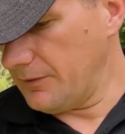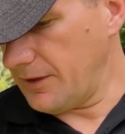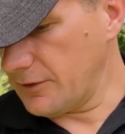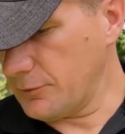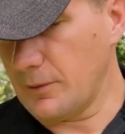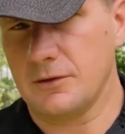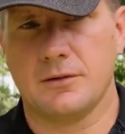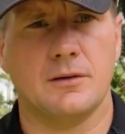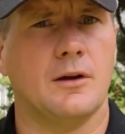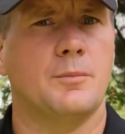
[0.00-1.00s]
thanks for
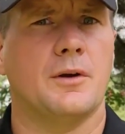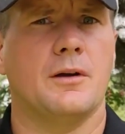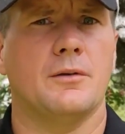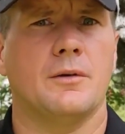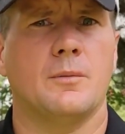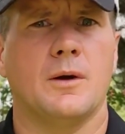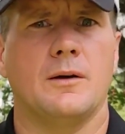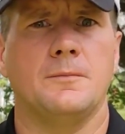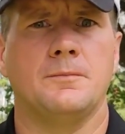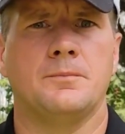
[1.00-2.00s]
watching. Hope you're all doing well.